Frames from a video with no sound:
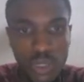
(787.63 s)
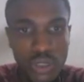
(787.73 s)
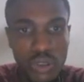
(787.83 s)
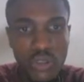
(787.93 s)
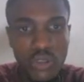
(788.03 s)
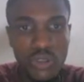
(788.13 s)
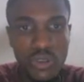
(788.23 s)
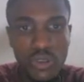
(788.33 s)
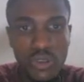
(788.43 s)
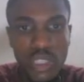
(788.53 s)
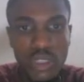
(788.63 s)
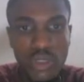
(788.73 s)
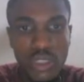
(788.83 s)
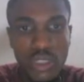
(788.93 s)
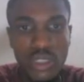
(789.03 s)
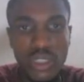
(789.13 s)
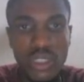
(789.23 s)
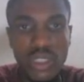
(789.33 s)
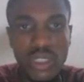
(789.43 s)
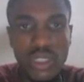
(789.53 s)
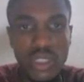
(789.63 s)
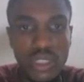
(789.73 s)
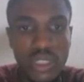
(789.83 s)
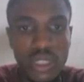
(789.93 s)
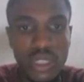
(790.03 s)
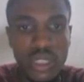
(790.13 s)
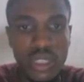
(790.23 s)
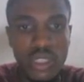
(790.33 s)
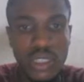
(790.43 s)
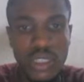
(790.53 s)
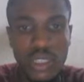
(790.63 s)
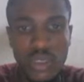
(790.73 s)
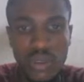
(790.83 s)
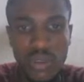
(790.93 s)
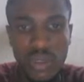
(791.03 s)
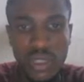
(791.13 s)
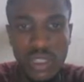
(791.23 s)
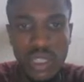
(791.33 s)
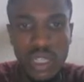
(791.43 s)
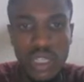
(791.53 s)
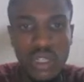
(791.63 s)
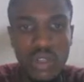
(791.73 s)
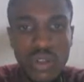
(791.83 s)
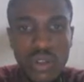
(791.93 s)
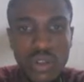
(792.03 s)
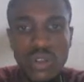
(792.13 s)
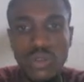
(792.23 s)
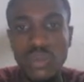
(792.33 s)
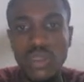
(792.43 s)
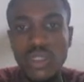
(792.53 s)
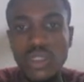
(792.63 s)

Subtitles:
So if you want to know that, you can click here and see some countries are unsupported.